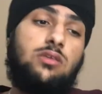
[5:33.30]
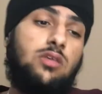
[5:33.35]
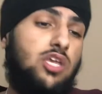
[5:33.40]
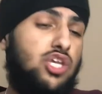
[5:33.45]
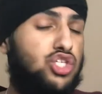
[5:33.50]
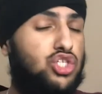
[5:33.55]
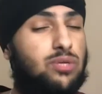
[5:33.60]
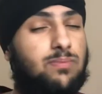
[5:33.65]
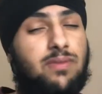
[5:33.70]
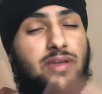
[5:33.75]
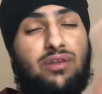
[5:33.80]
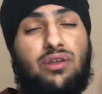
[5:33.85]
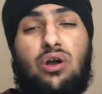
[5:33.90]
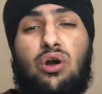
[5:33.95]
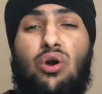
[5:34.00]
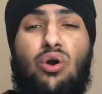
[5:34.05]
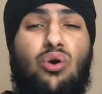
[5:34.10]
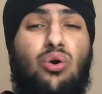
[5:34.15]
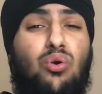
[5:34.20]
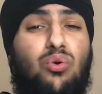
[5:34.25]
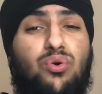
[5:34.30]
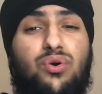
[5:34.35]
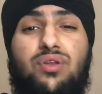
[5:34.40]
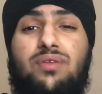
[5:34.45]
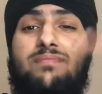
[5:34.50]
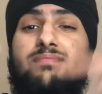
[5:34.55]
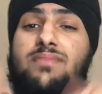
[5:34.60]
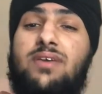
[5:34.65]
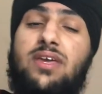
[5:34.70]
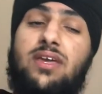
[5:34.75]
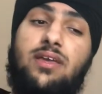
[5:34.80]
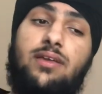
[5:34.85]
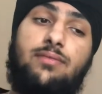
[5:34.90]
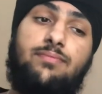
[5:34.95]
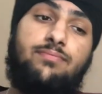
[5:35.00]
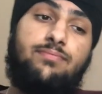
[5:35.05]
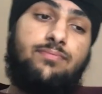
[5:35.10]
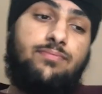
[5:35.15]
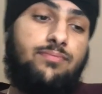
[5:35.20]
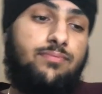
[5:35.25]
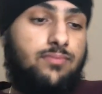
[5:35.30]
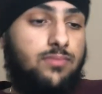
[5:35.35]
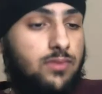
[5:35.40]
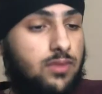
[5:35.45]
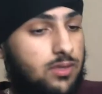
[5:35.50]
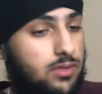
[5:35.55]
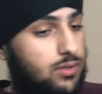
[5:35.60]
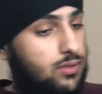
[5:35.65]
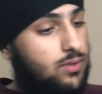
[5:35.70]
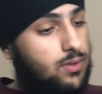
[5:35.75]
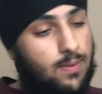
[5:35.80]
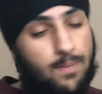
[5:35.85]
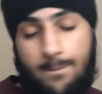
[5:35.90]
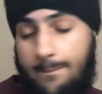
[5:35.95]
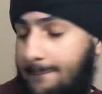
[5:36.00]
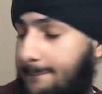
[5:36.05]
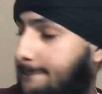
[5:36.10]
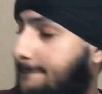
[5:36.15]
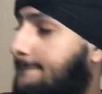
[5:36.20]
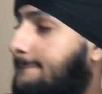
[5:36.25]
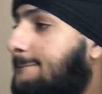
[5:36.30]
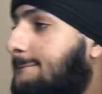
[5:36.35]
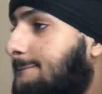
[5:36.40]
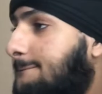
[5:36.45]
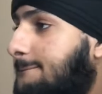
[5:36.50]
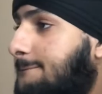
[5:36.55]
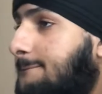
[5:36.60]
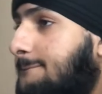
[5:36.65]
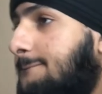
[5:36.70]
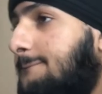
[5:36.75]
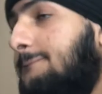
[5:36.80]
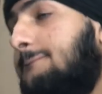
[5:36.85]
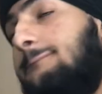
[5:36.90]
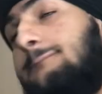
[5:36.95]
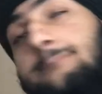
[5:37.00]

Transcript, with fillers: She mean the whole of to me. All she want is your love's here.